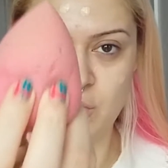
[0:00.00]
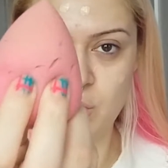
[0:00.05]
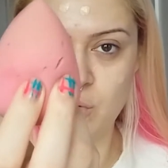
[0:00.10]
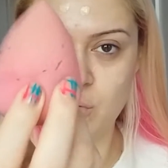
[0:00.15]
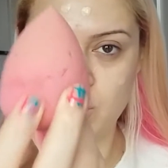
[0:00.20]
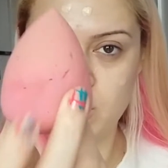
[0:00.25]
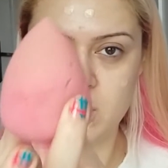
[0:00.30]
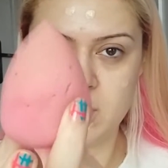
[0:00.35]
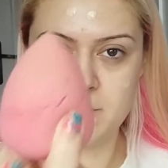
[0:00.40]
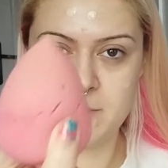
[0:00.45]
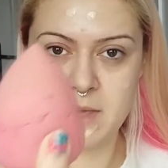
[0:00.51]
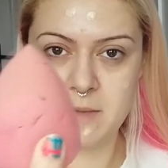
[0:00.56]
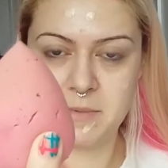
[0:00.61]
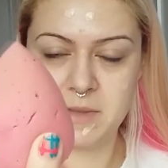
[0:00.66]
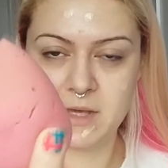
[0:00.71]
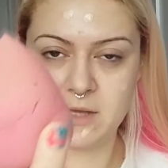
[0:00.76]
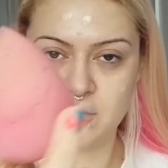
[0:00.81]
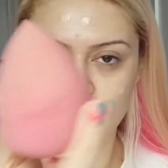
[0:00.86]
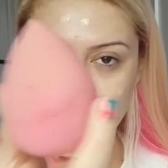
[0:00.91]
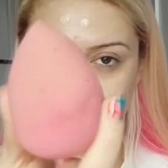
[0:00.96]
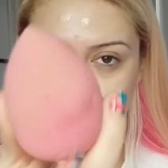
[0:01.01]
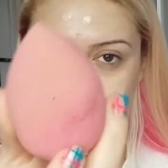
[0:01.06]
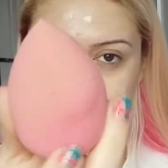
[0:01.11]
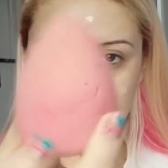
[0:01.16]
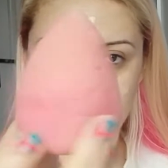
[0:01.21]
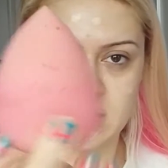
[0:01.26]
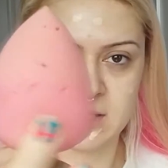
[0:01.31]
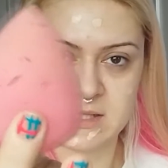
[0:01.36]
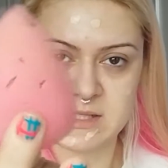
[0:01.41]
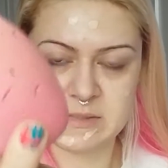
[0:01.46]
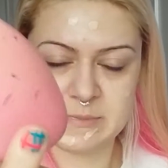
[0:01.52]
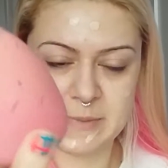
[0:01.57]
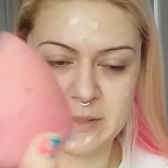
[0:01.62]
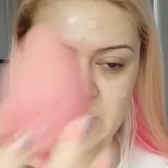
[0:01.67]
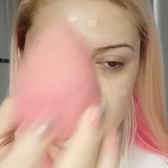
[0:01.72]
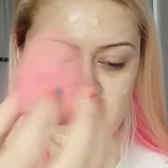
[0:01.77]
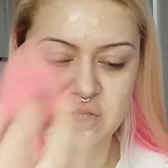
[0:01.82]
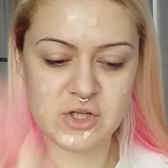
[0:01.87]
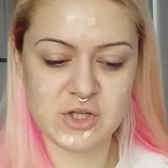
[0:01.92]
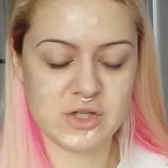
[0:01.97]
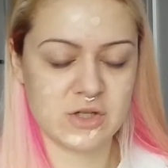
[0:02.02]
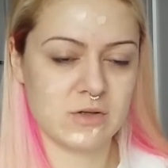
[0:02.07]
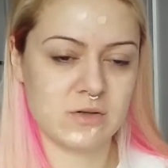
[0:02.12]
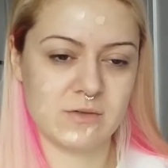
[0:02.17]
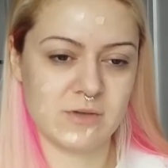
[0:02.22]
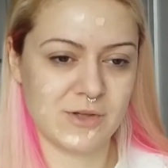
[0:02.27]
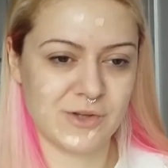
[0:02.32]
or maybe a dupe like a sponge.